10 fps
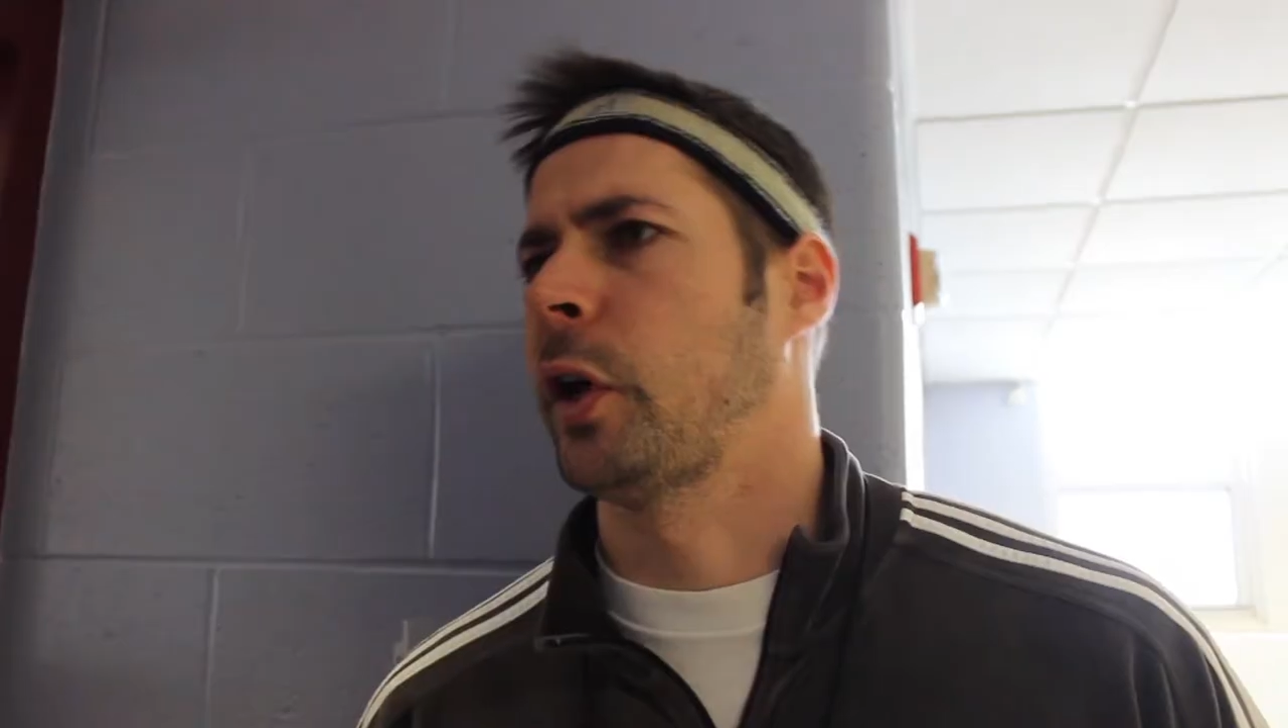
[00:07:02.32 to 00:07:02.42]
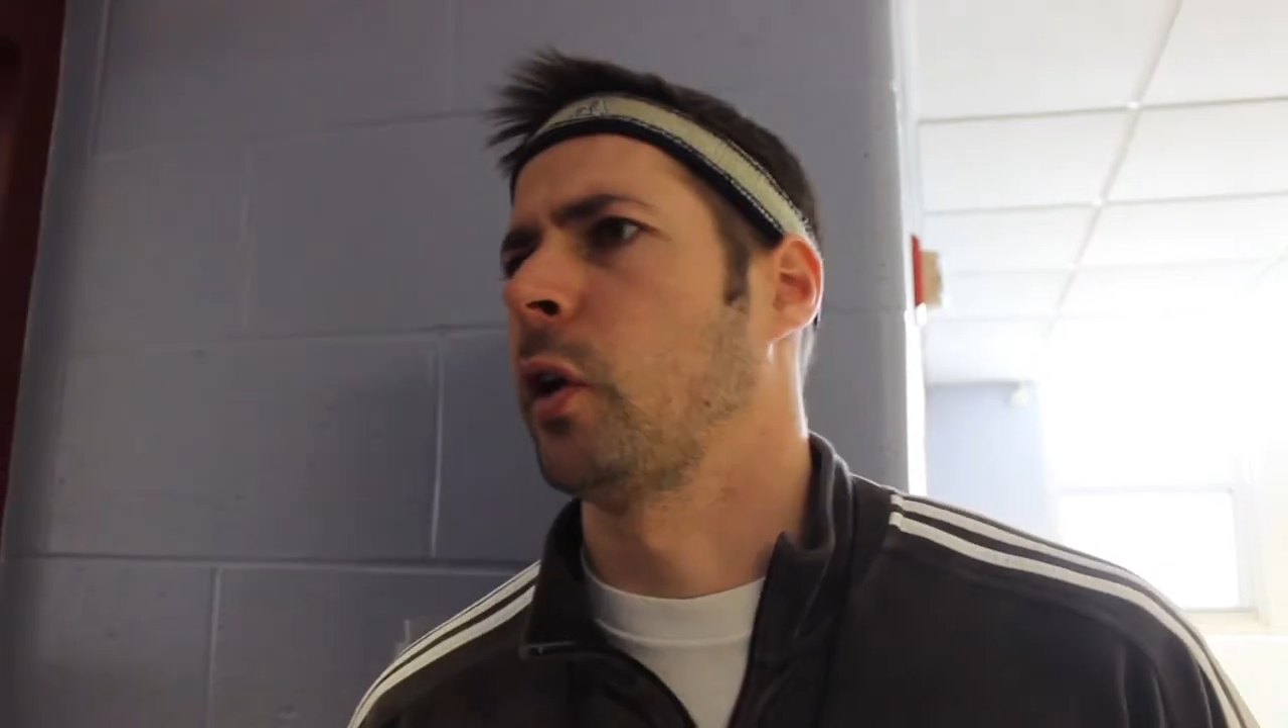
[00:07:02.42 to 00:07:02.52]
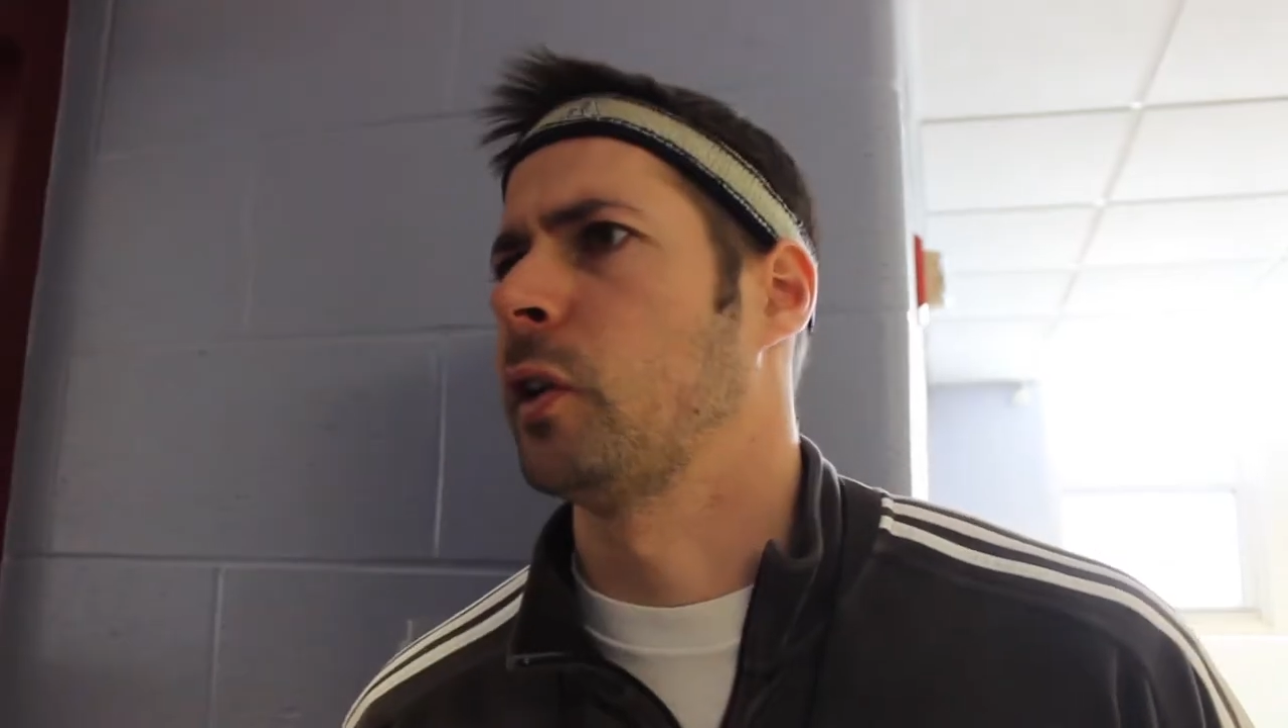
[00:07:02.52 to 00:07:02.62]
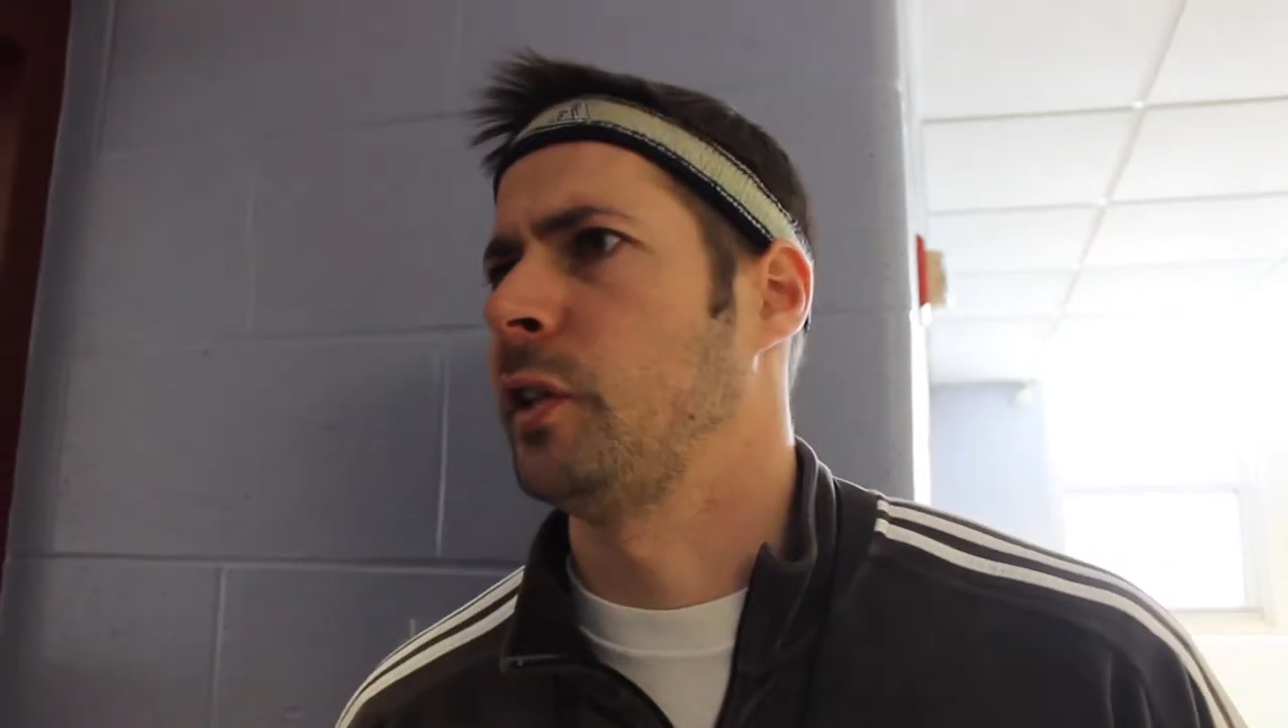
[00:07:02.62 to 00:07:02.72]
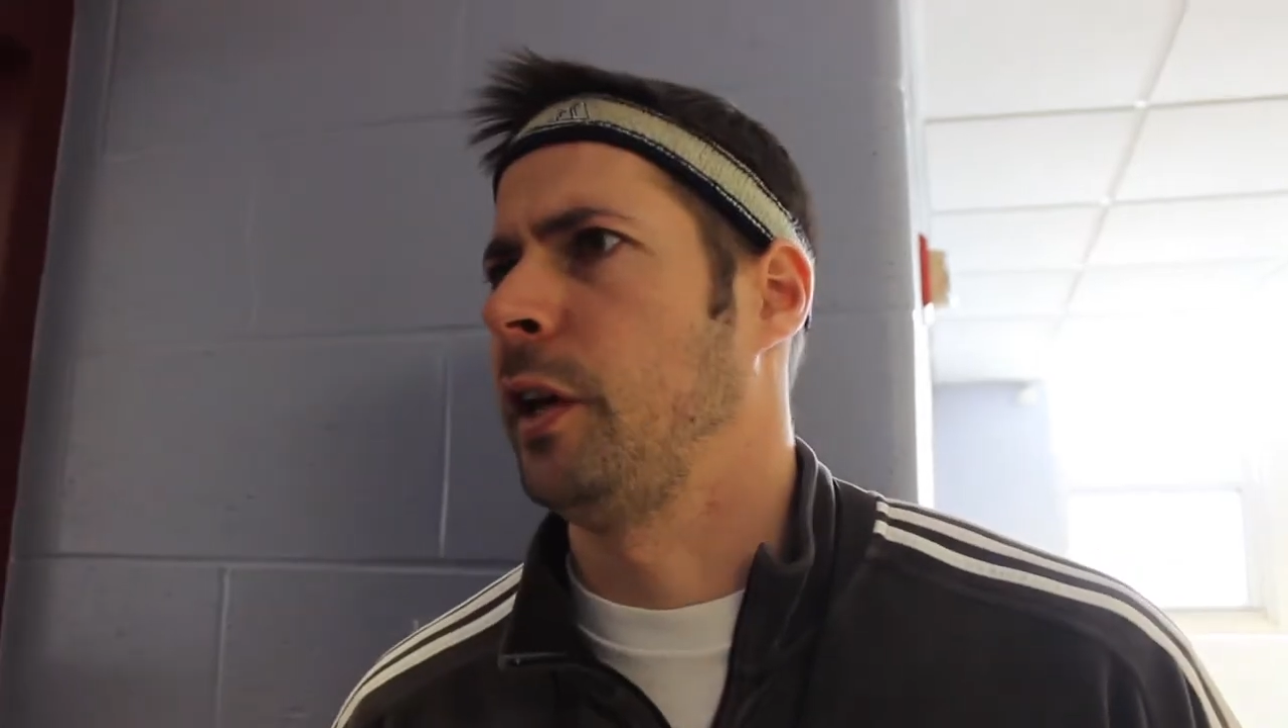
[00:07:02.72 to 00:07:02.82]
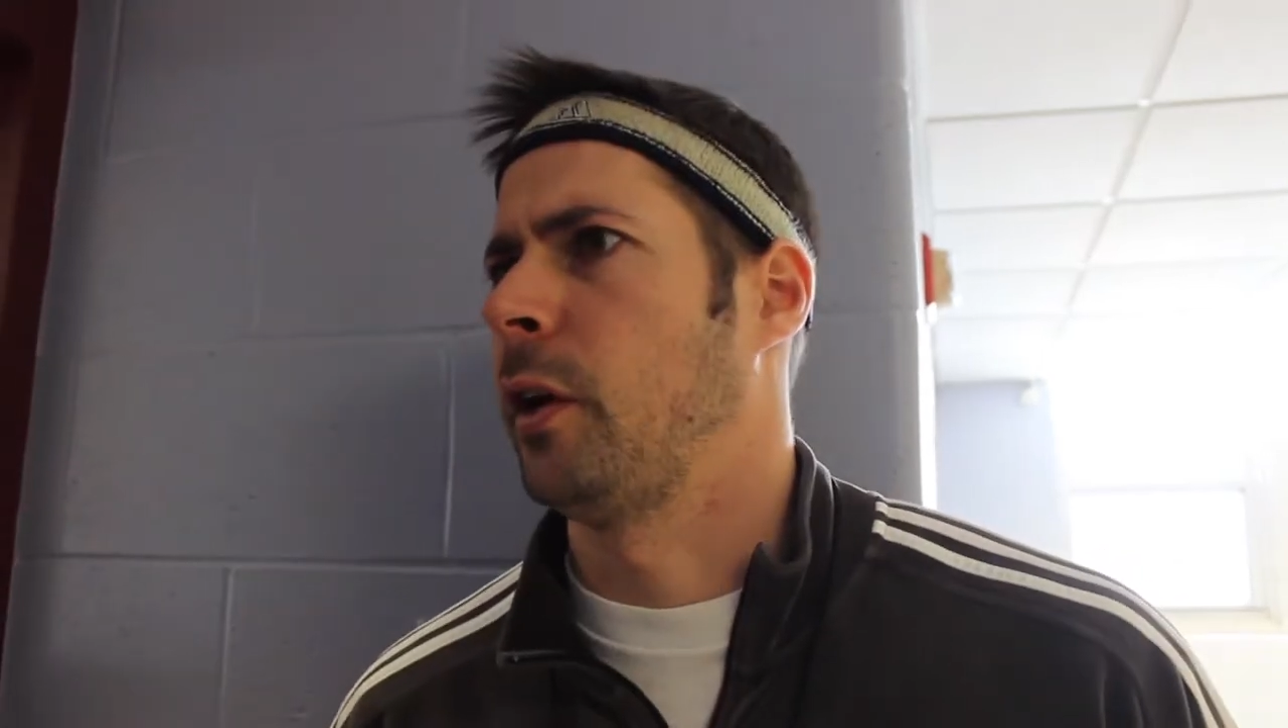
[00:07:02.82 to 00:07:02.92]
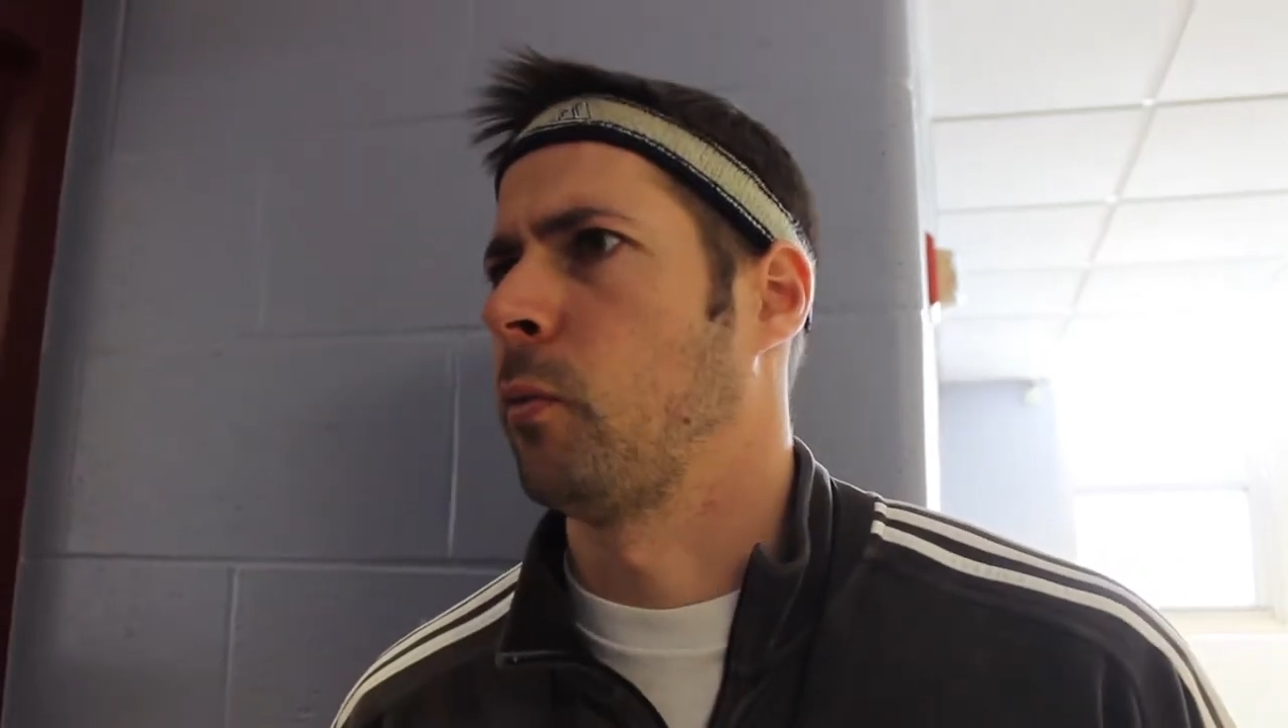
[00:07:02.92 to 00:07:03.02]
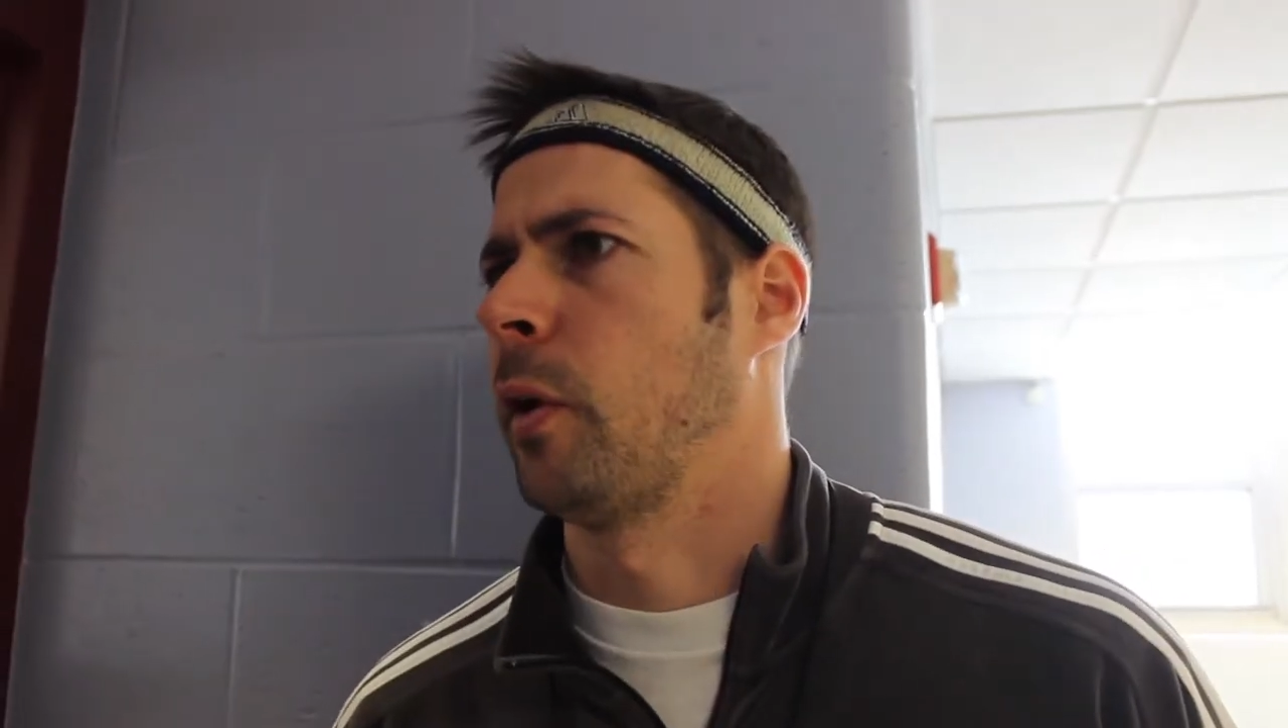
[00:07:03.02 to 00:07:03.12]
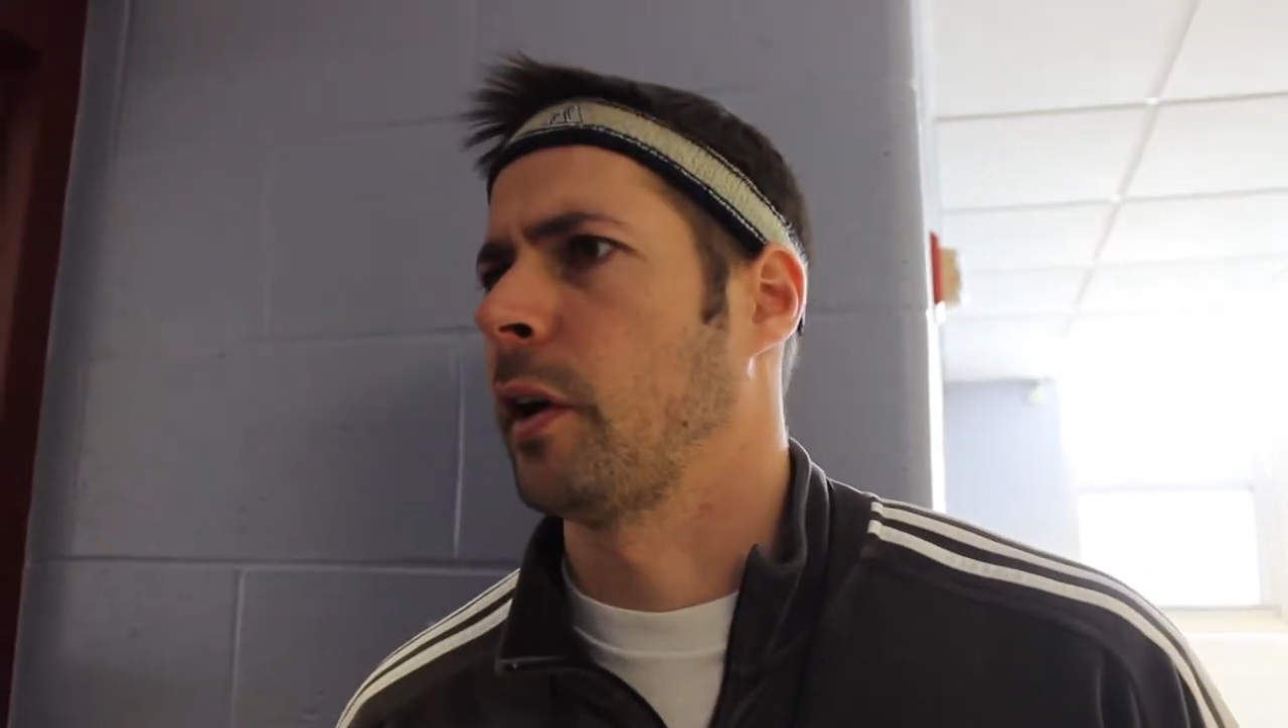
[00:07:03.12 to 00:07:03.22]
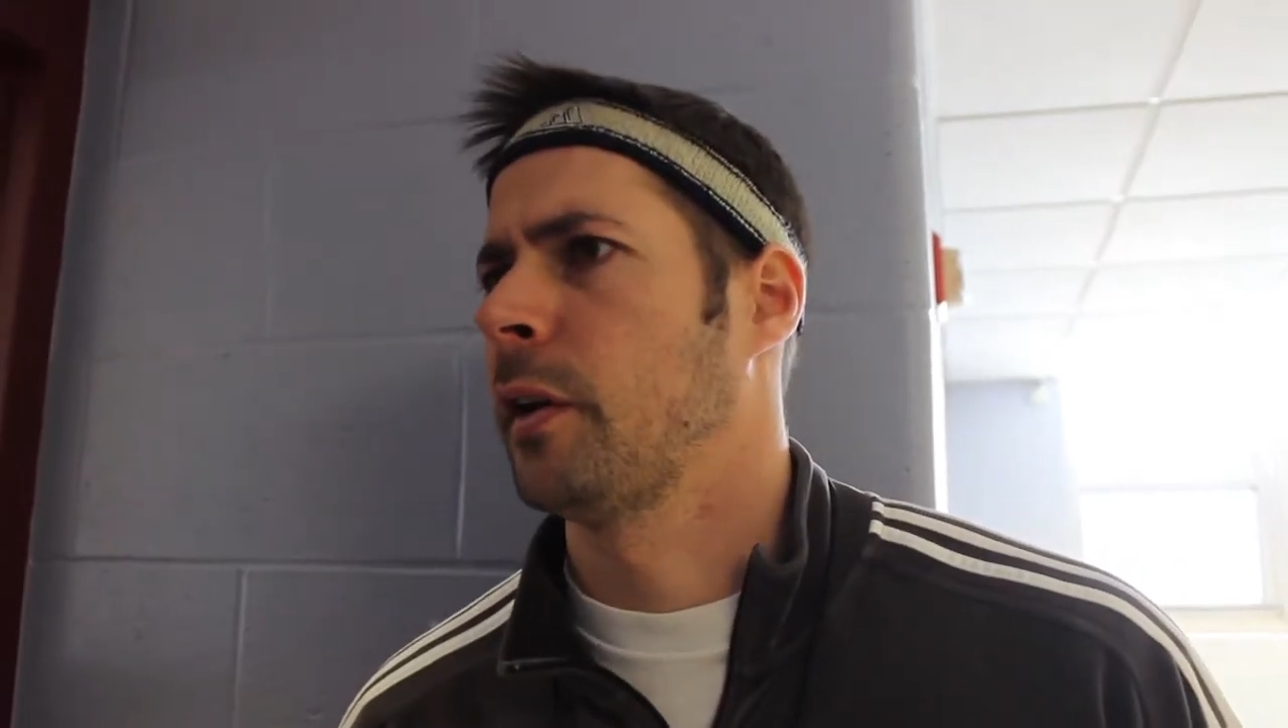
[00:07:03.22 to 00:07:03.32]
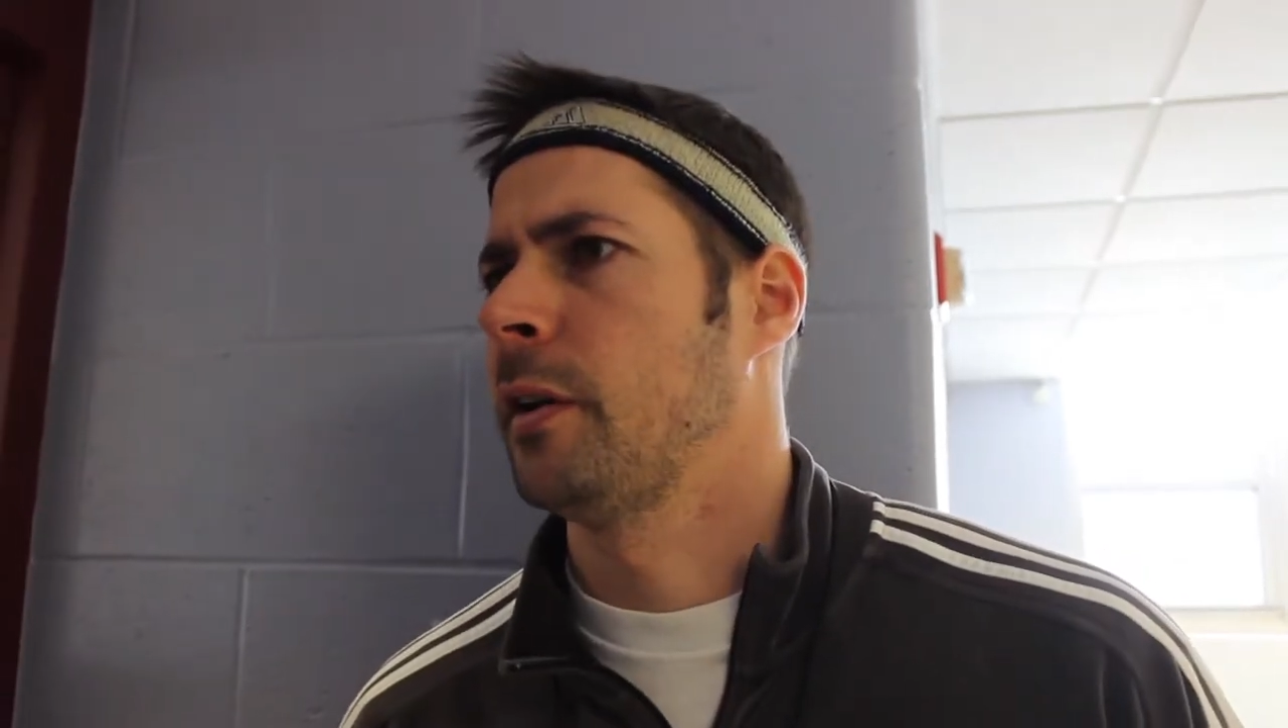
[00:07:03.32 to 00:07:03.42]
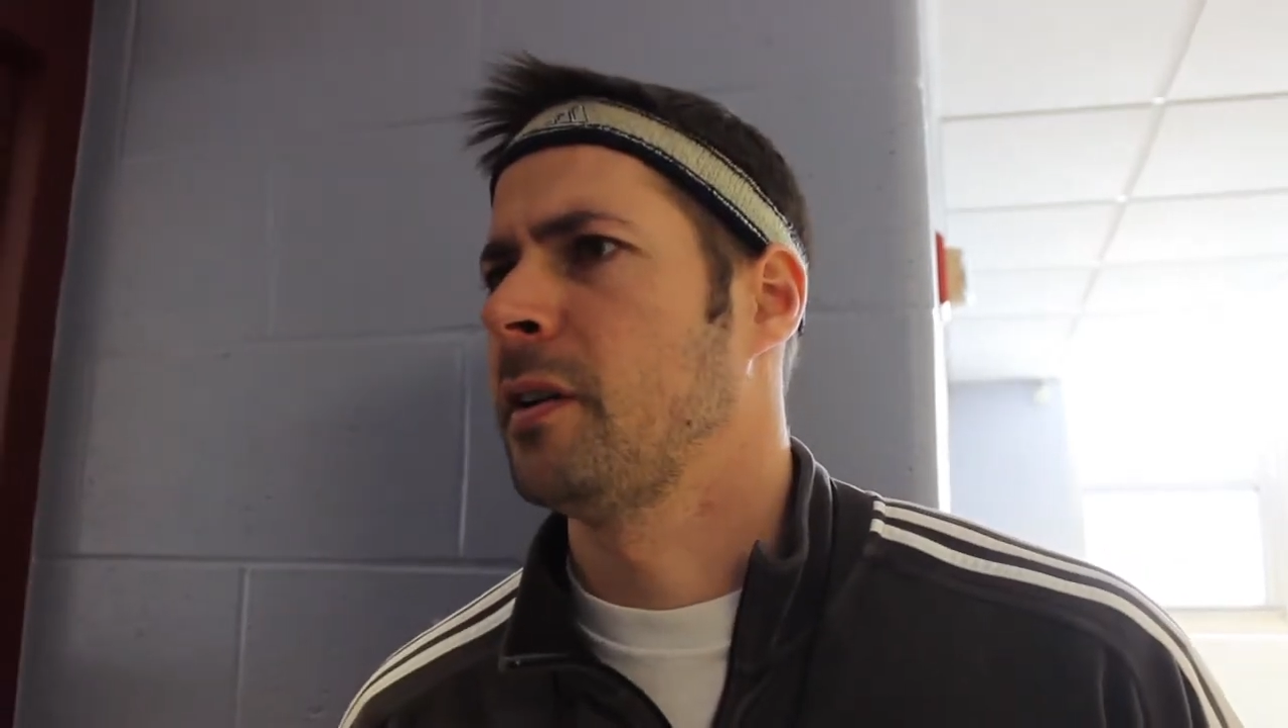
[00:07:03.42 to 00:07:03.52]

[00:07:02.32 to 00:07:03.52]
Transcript: courtesy here, Rick.